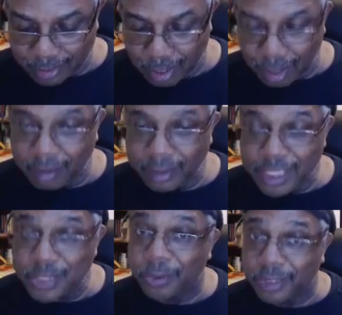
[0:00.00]
No,
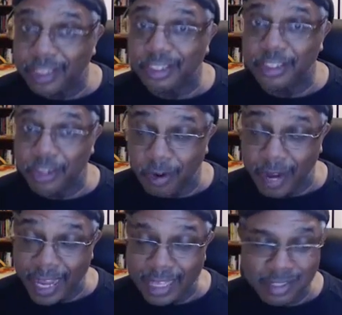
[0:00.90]
he's going to kick
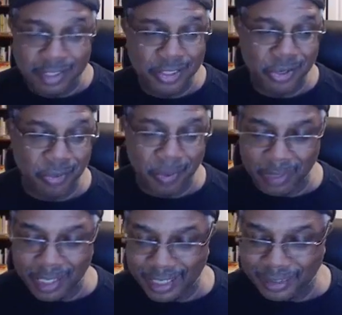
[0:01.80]
your ass, Tony
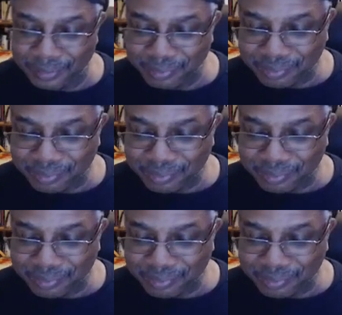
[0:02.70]
replied.